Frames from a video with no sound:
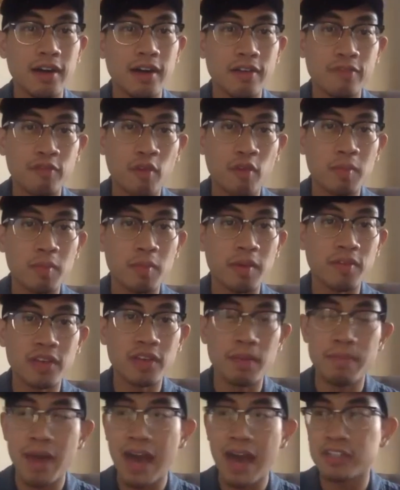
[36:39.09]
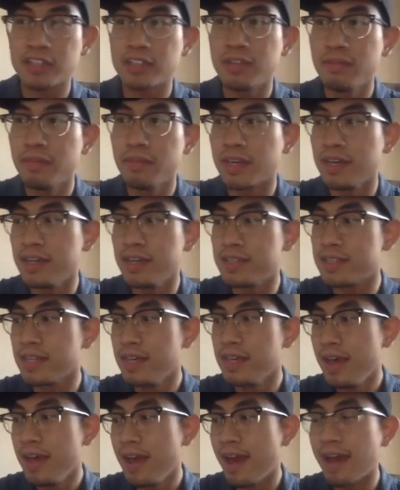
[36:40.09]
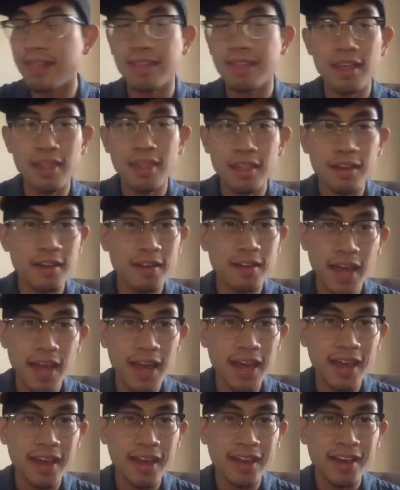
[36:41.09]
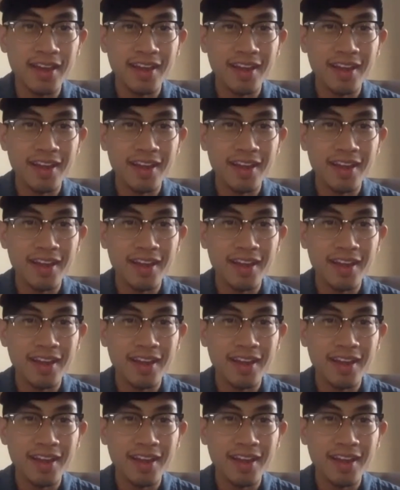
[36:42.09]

form of compassion, because at the end of the day,